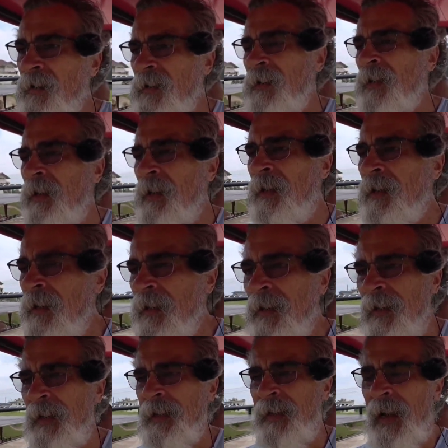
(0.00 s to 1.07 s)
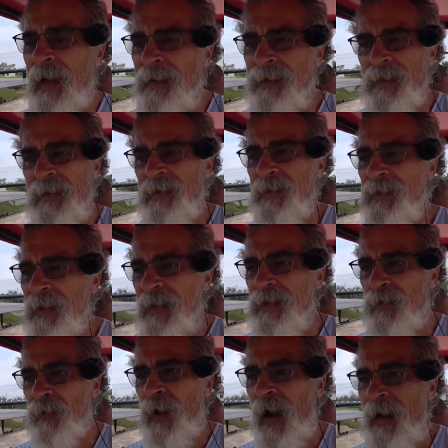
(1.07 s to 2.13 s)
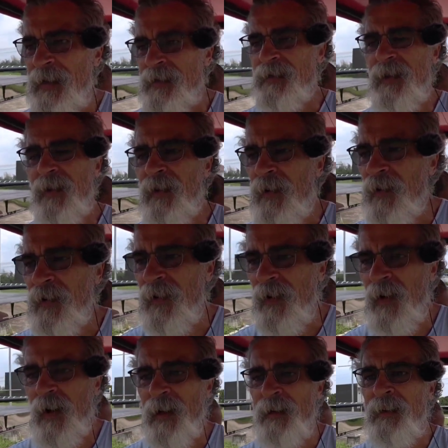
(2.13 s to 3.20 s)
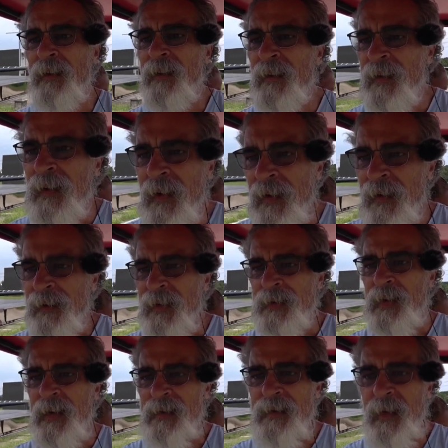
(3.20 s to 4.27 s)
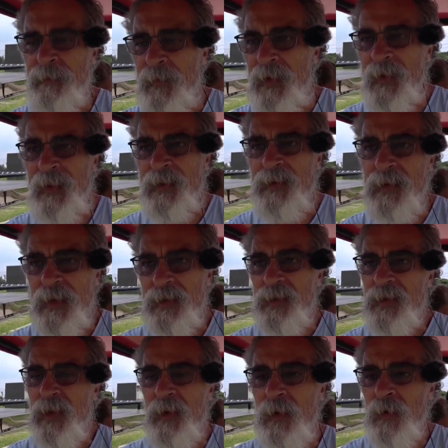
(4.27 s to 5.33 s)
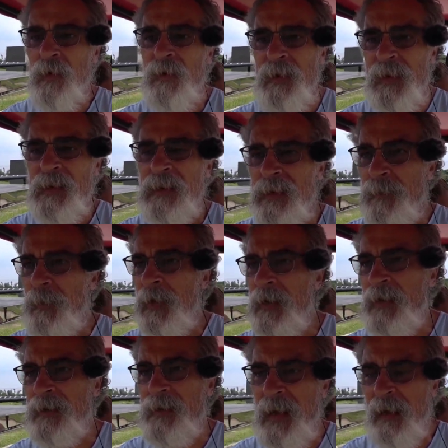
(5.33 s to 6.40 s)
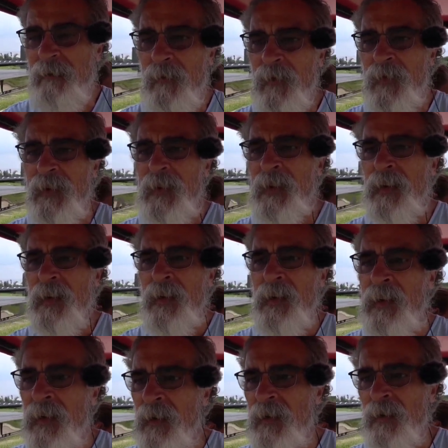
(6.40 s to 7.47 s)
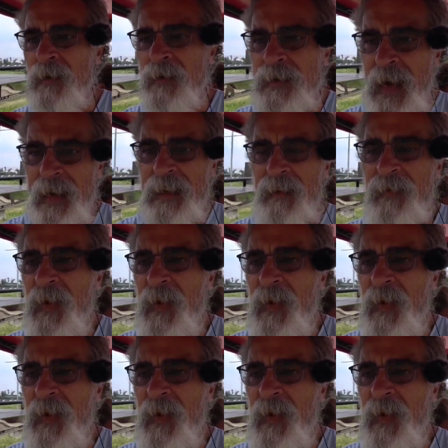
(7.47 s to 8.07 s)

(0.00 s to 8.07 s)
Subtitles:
And guys, these riots that are going on. This ain't something that's just new. This is because they've taken the